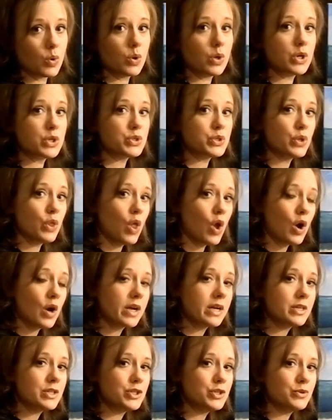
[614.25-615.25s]
as
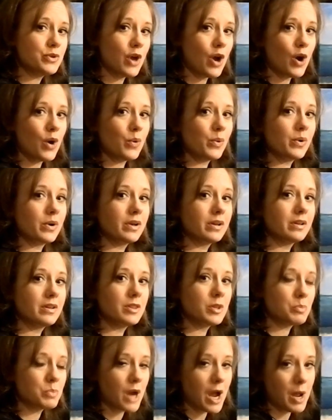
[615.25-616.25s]
long as you know
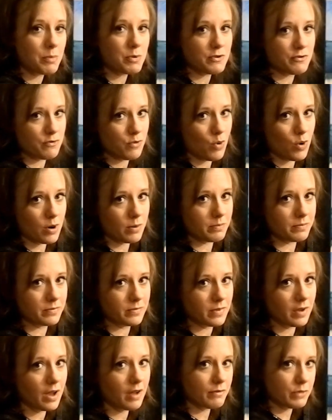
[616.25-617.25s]
the proper form
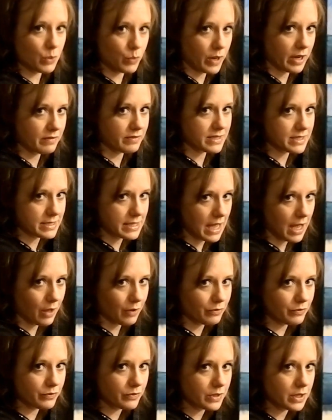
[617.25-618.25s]
of the wave itself.
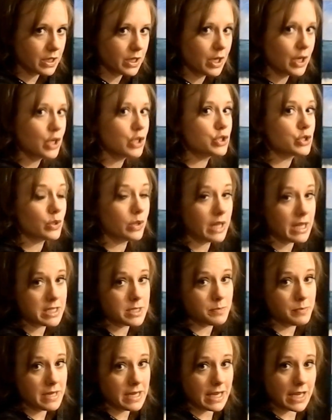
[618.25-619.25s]
So
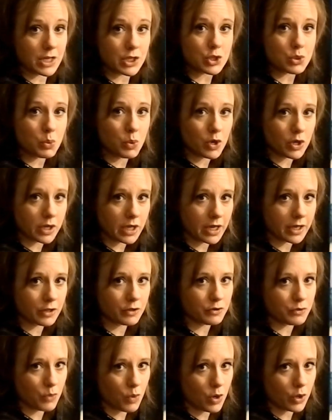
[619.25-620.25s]
let's begin to work on
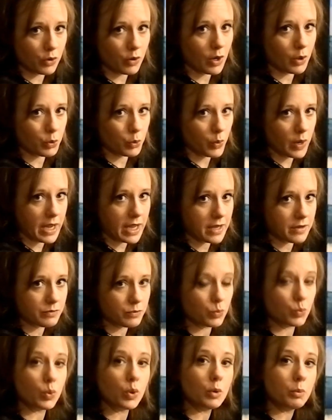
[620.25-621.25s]
our foreground wave.
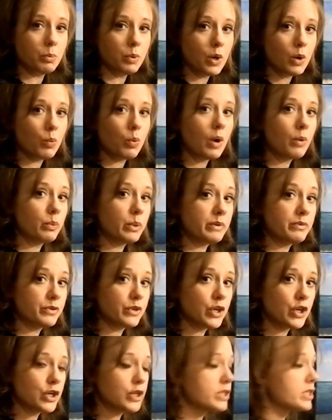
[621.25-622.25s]
And we'll put what we've
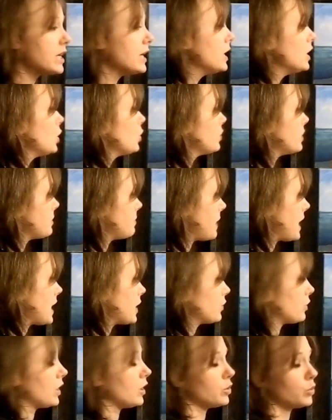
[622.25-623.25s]
learned with the
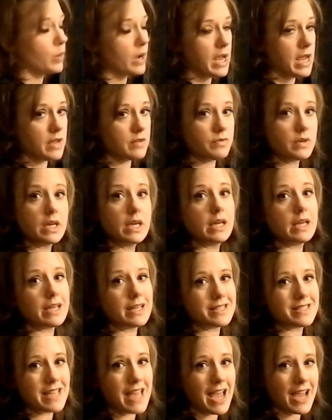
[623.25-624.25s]
background wave
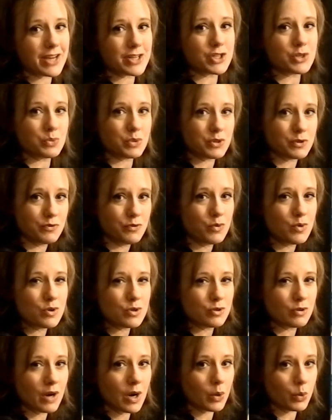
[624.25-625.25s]
into action with the
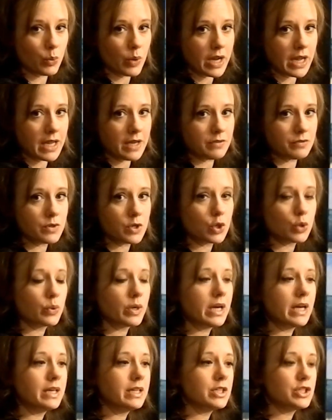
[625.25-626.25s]
foreground wave,
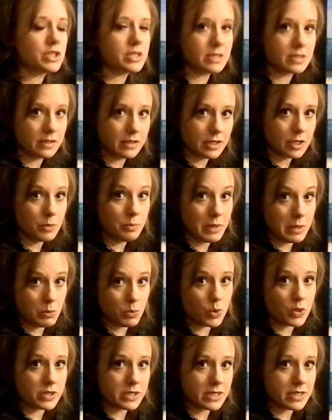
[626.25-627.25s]
creating just a little bit
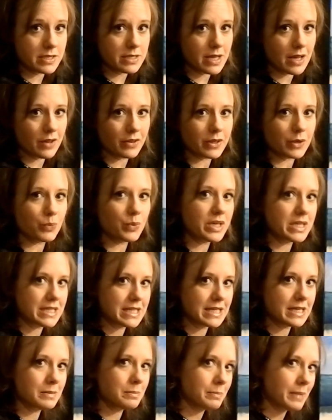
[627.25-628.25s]
more detail than we
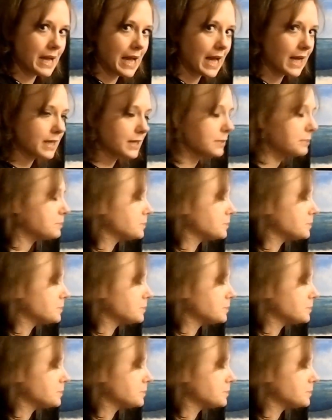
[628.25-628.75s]
did in back.